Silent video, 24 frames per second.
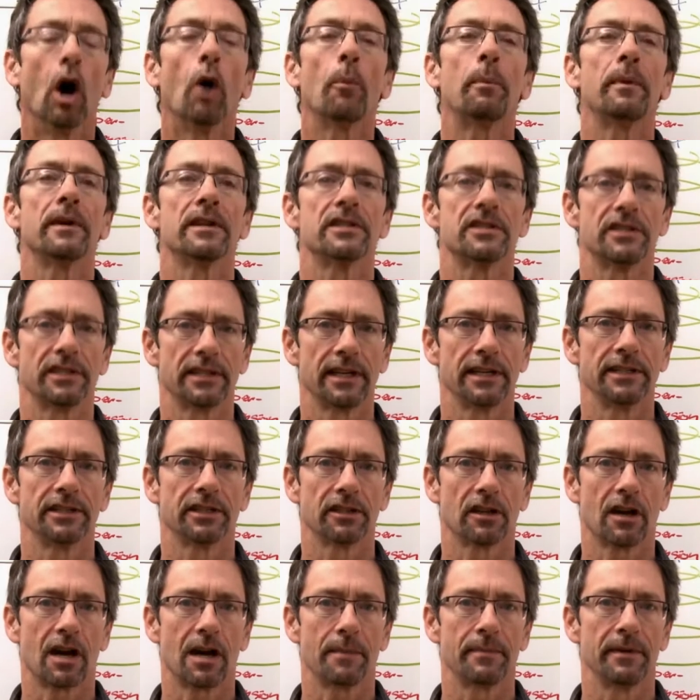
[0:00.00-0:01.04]
Open has
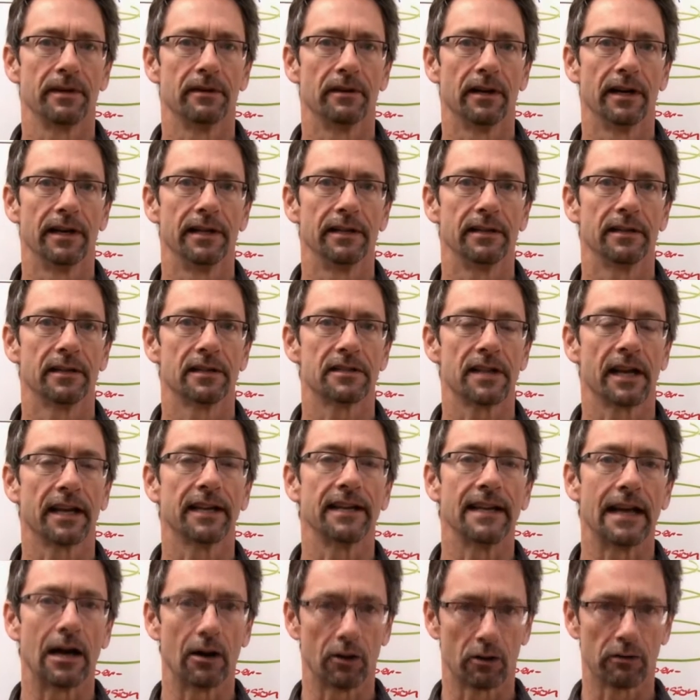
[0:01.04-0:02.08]
changed copyright because I
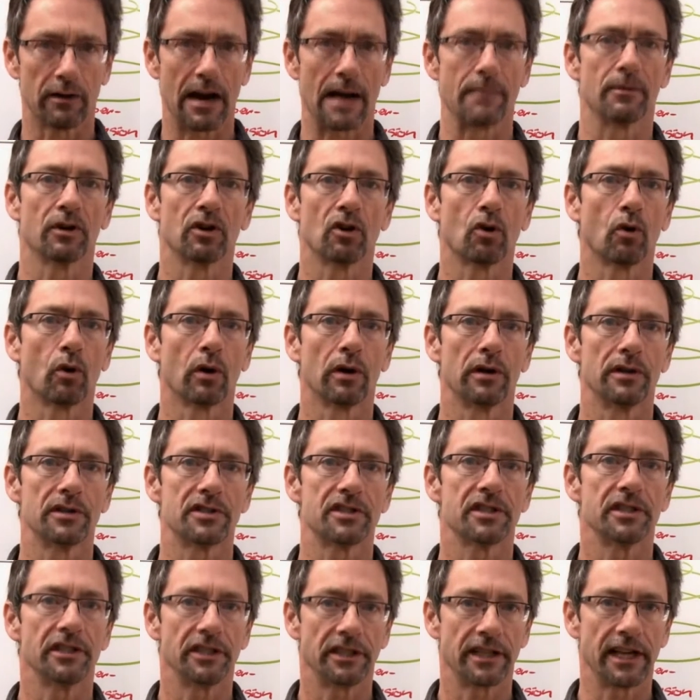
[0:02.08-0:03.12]
can now grab a
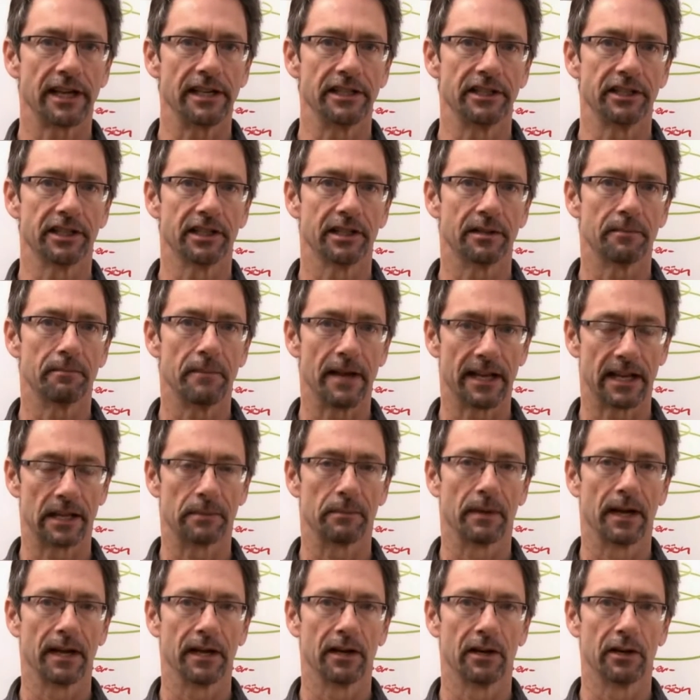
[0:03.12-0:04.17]
course, change it, make it
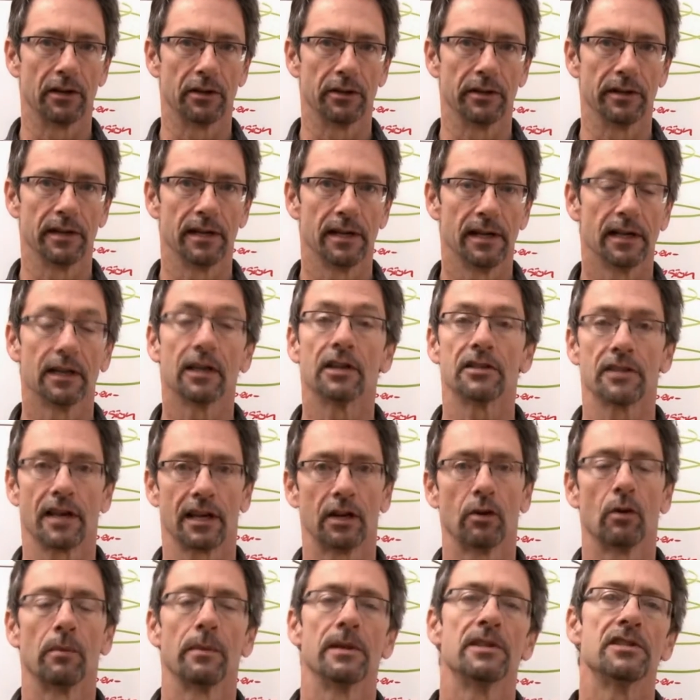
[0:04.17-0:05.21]
my own because I
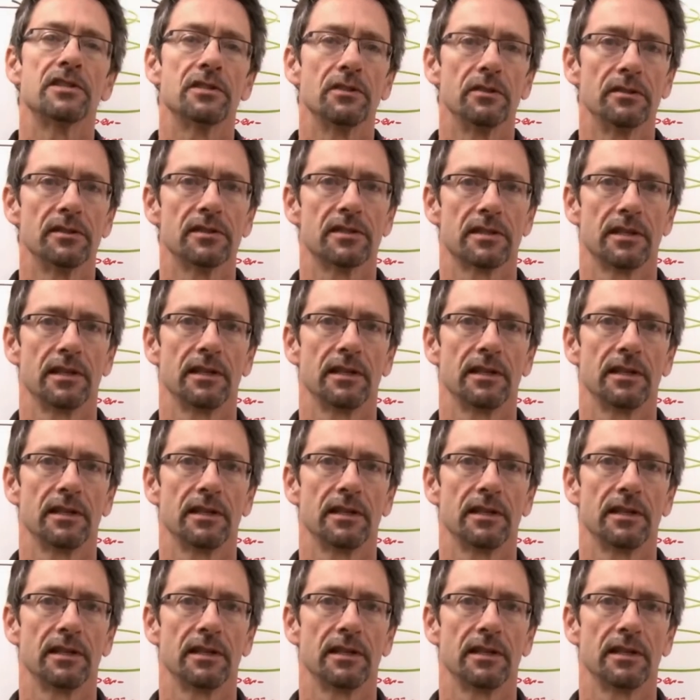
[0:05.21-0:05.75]
know what my students